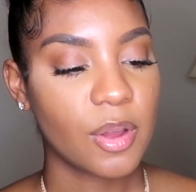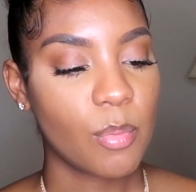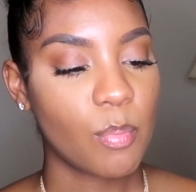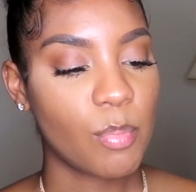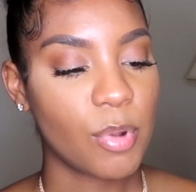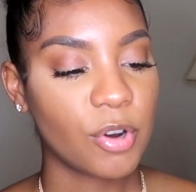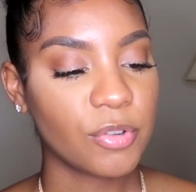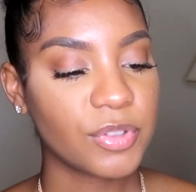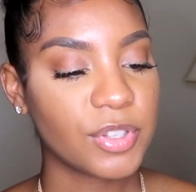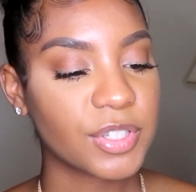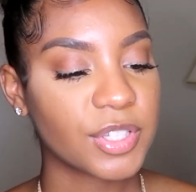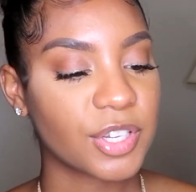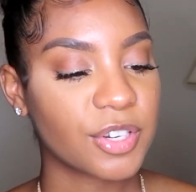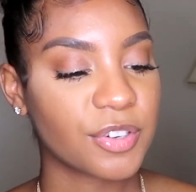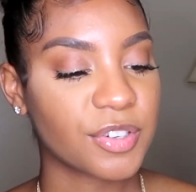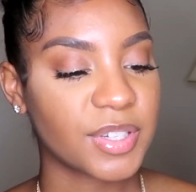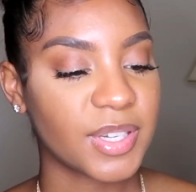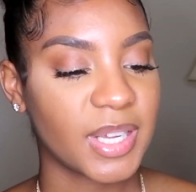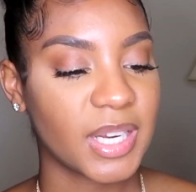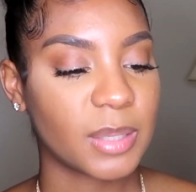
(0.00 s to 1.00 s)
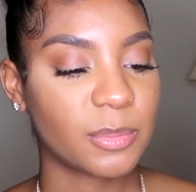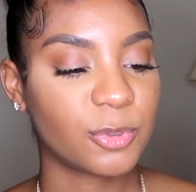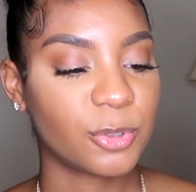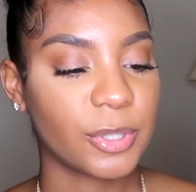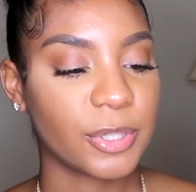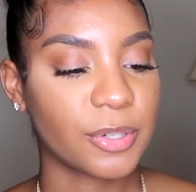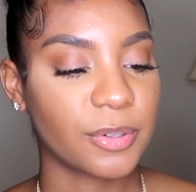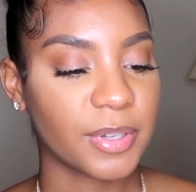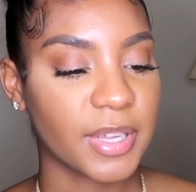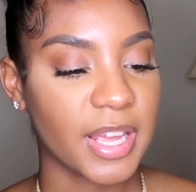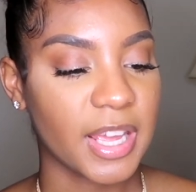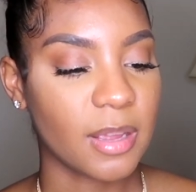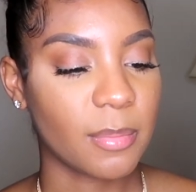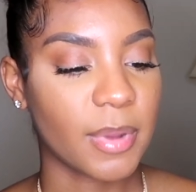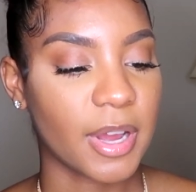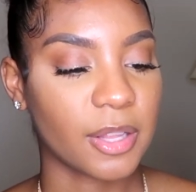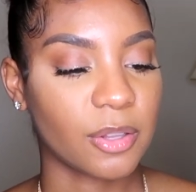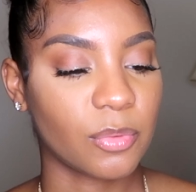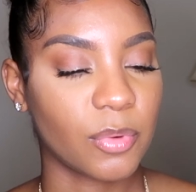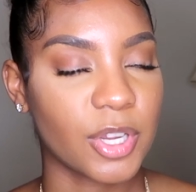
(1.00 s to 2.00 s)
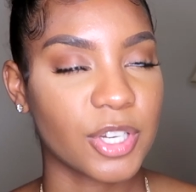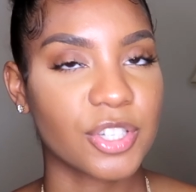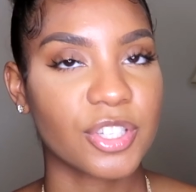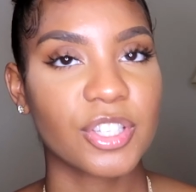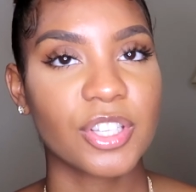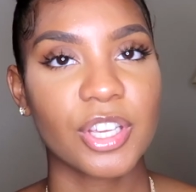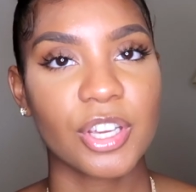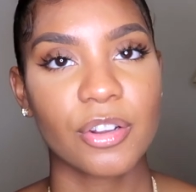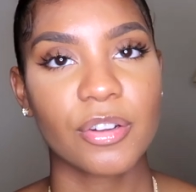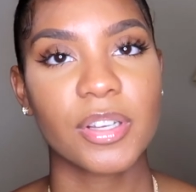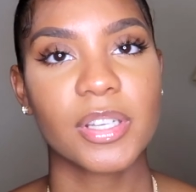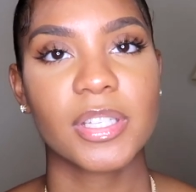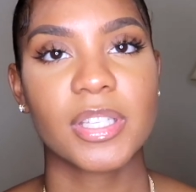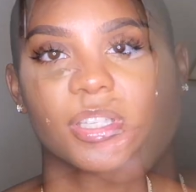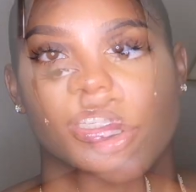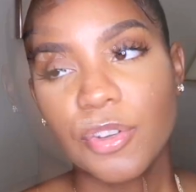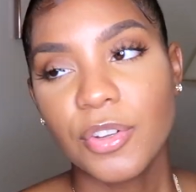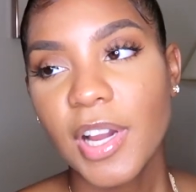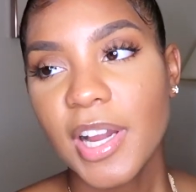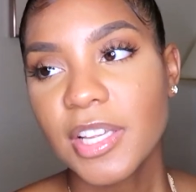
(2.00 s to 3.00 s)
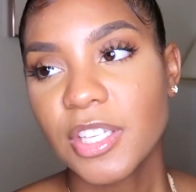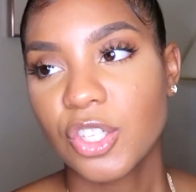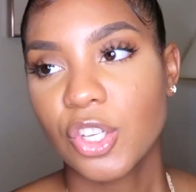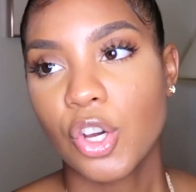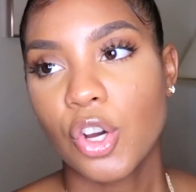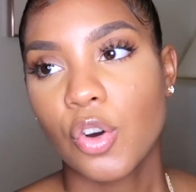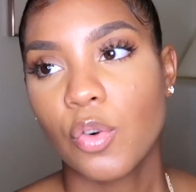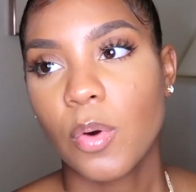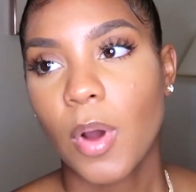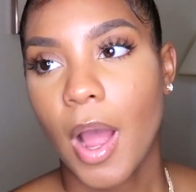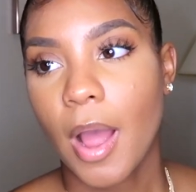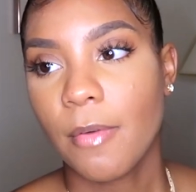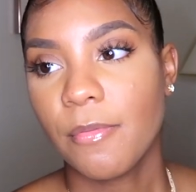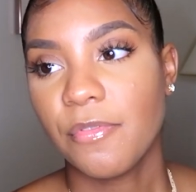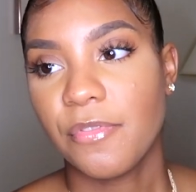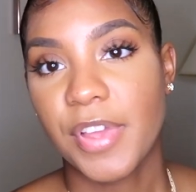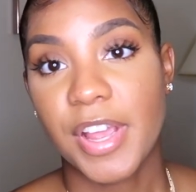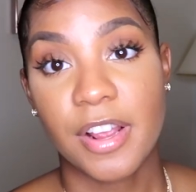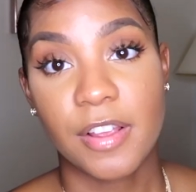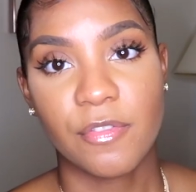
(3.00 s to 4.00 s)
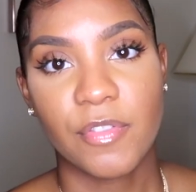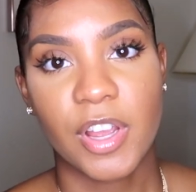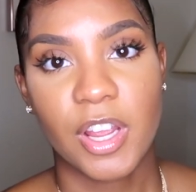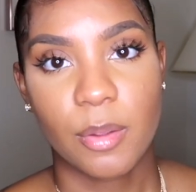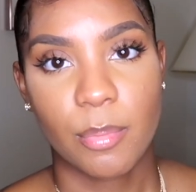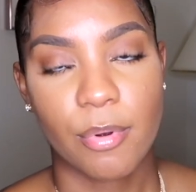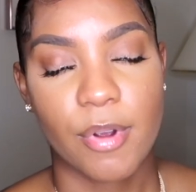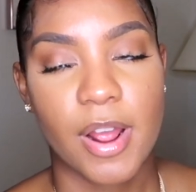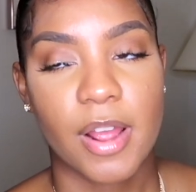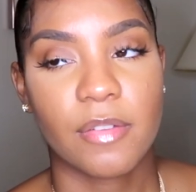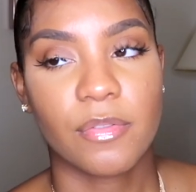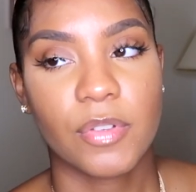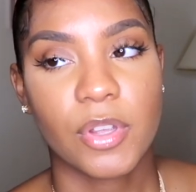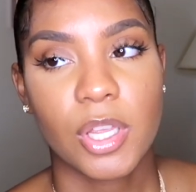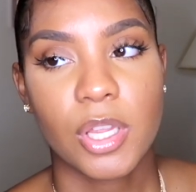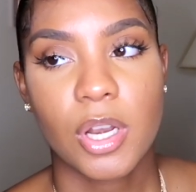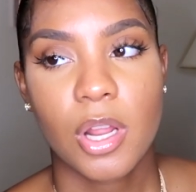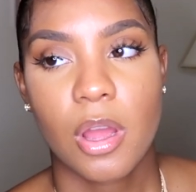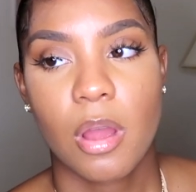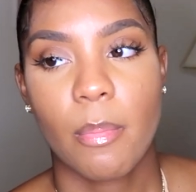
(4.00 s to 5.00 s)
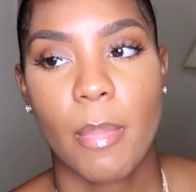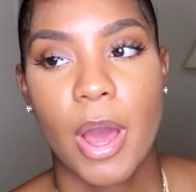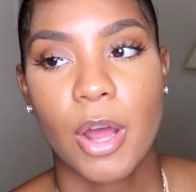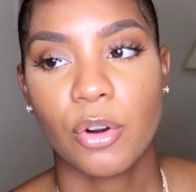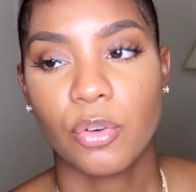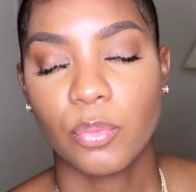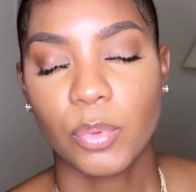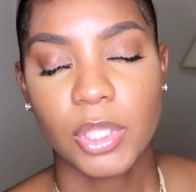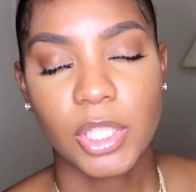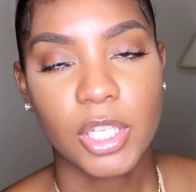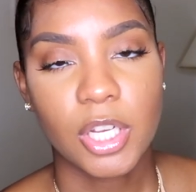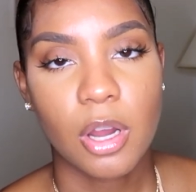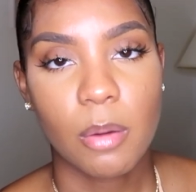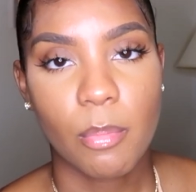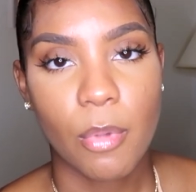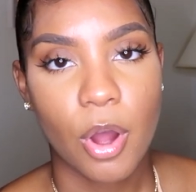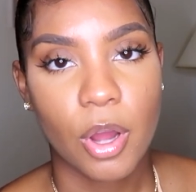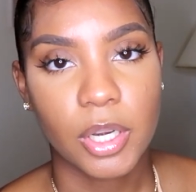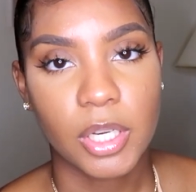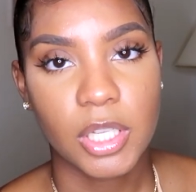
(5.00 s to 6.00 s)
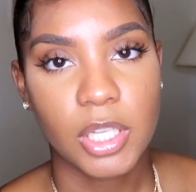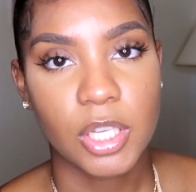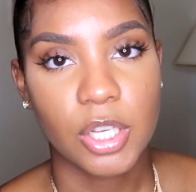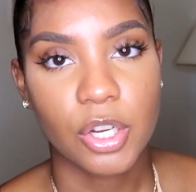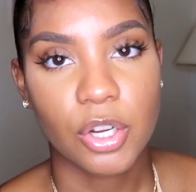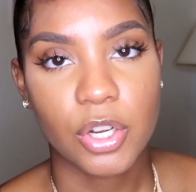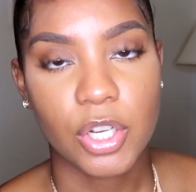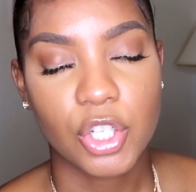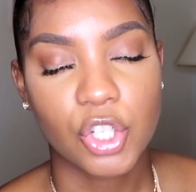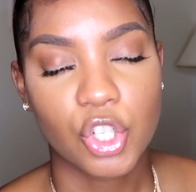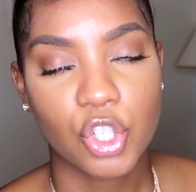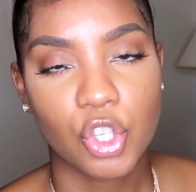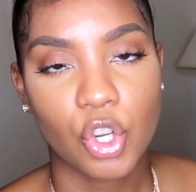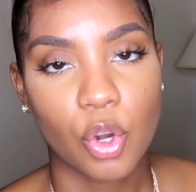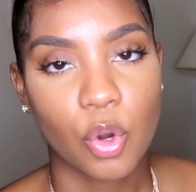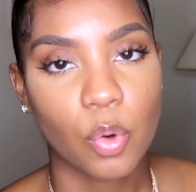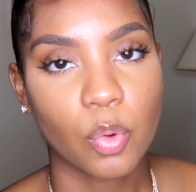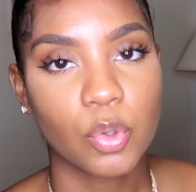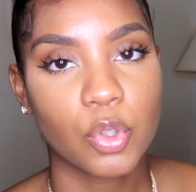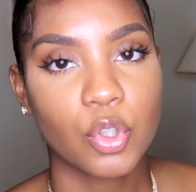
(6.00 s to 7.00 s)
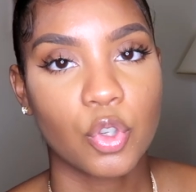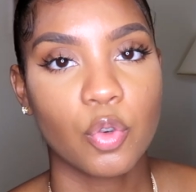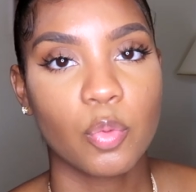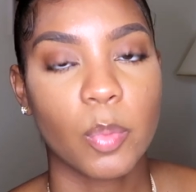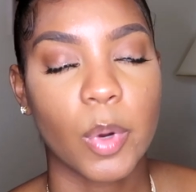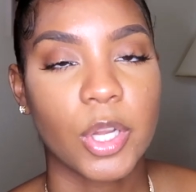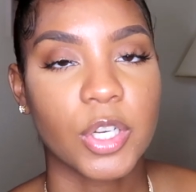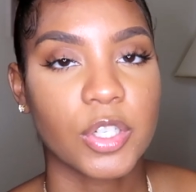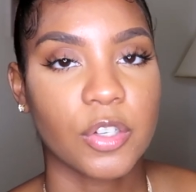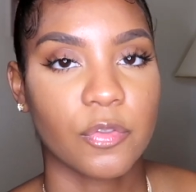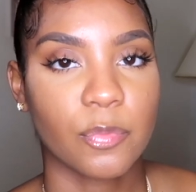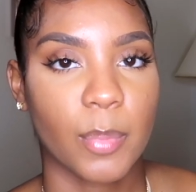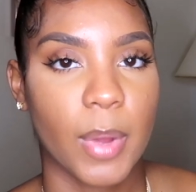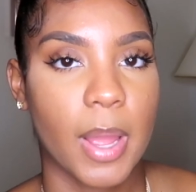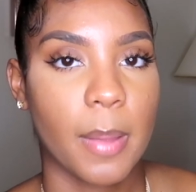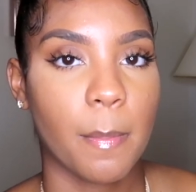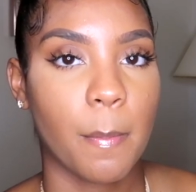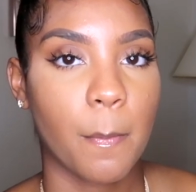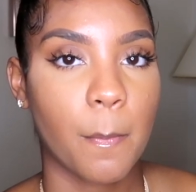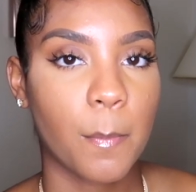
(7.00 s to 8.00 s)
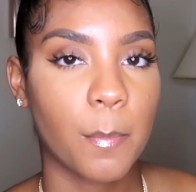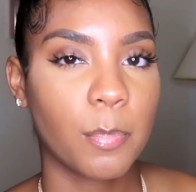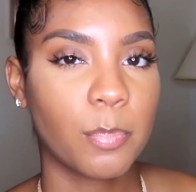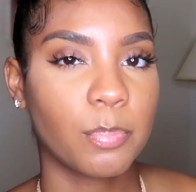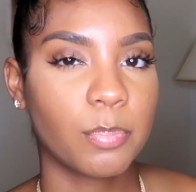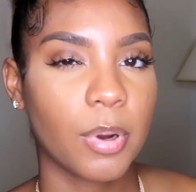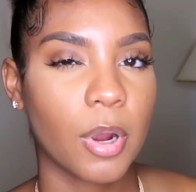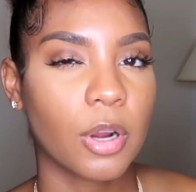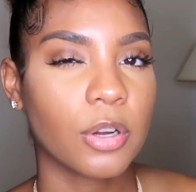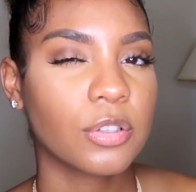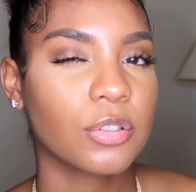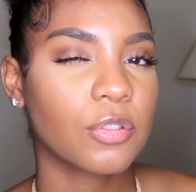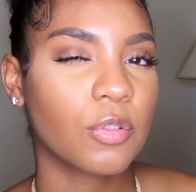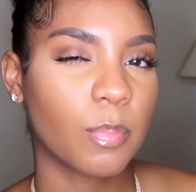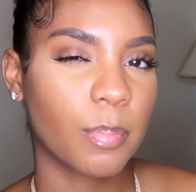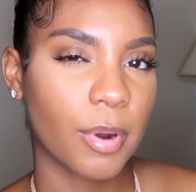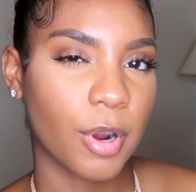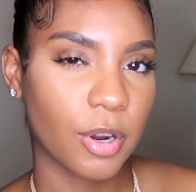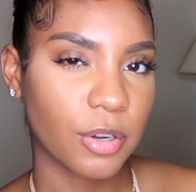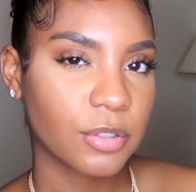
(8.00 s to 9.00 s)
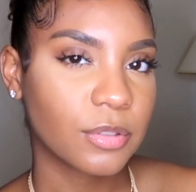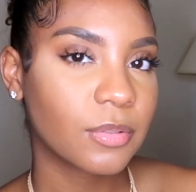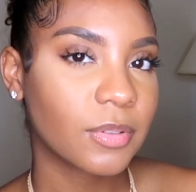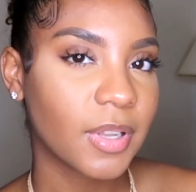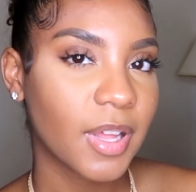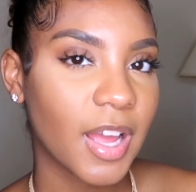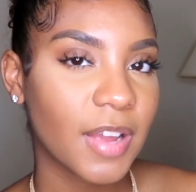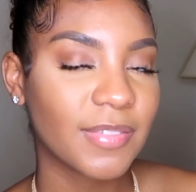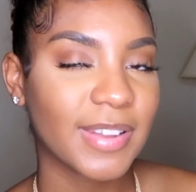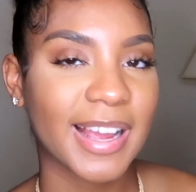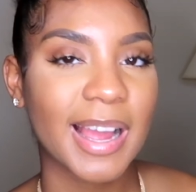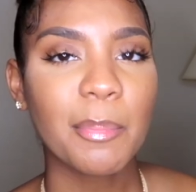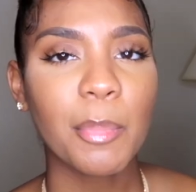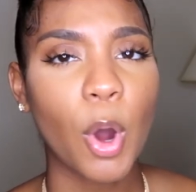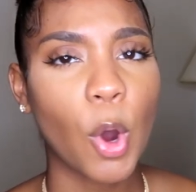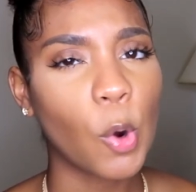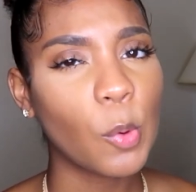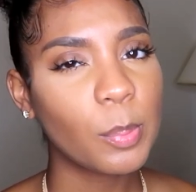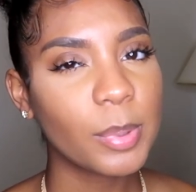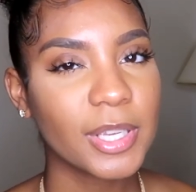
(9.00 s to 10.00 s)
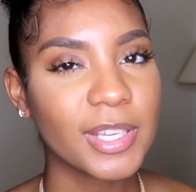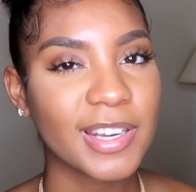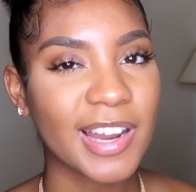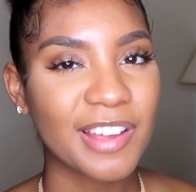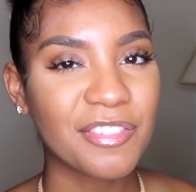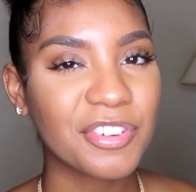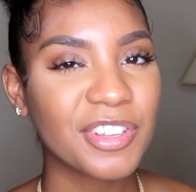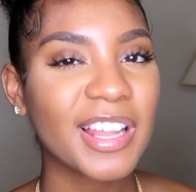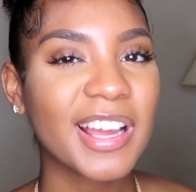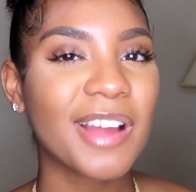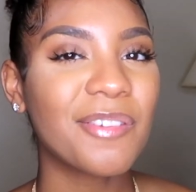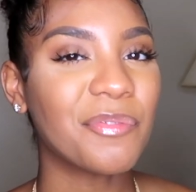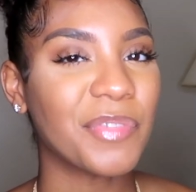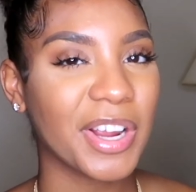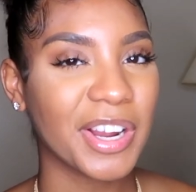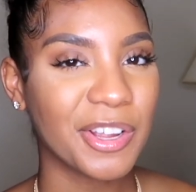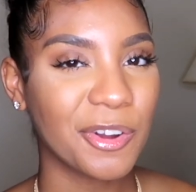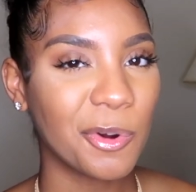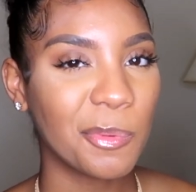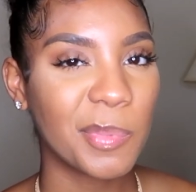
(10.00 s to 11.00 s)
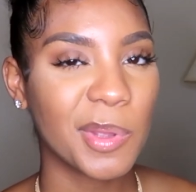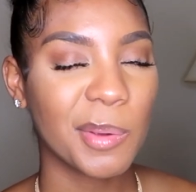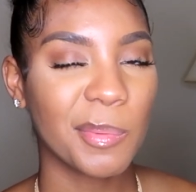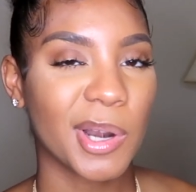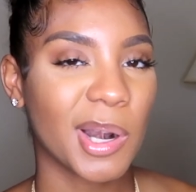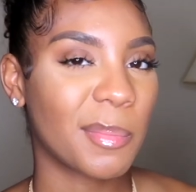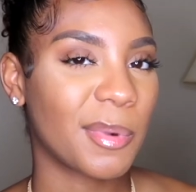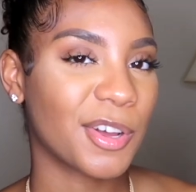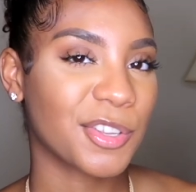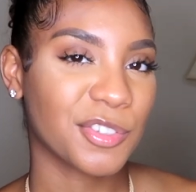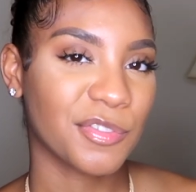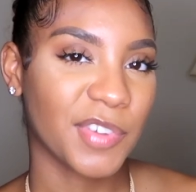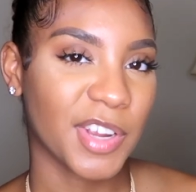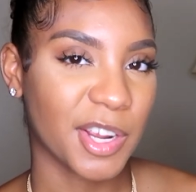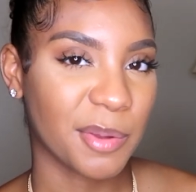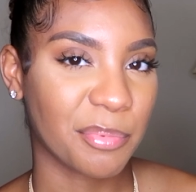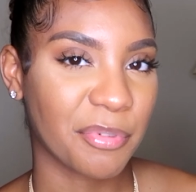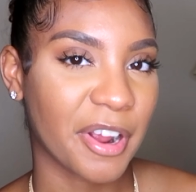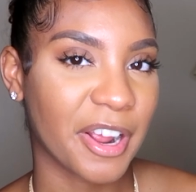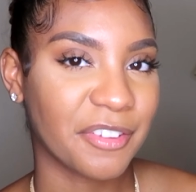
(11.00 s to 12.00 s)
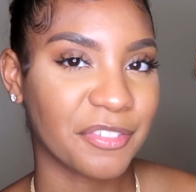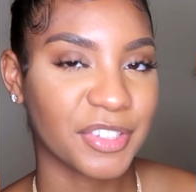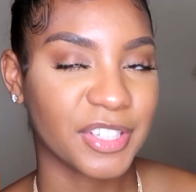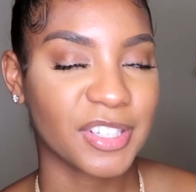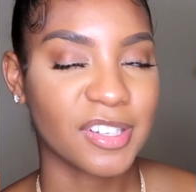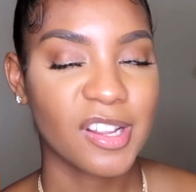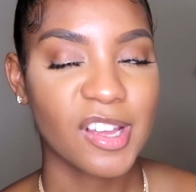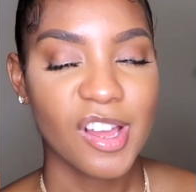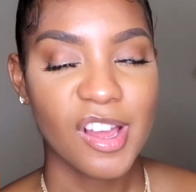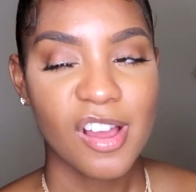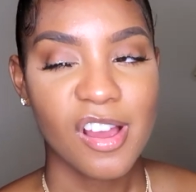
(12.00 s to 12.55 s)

Both is understandable and okay, by the way, just curious. You guys know I'm very, very private. I don't really come on here and show too much of my personal life. Like, I'm open, I feel like I'm very open, but I'm also very private.